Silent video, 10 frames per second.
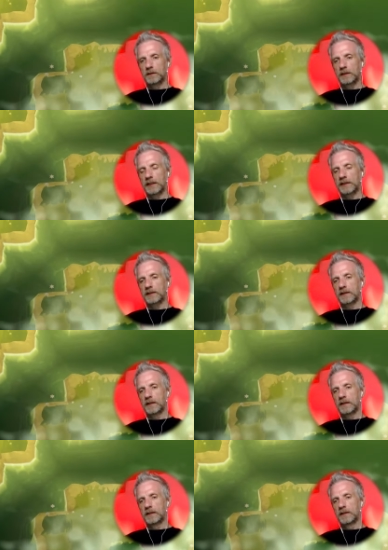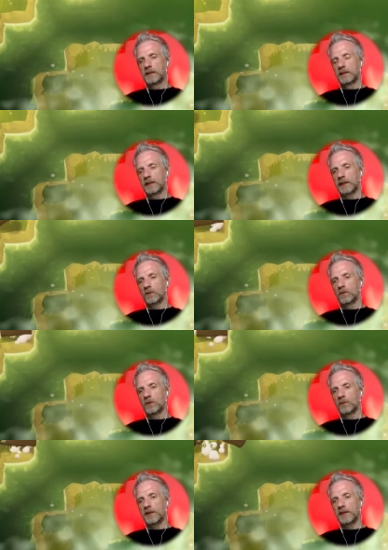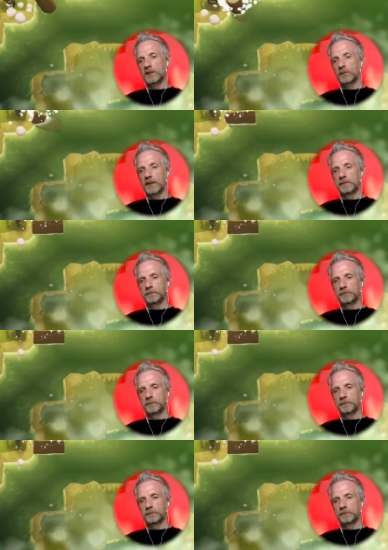Like, uh, like all the way this way.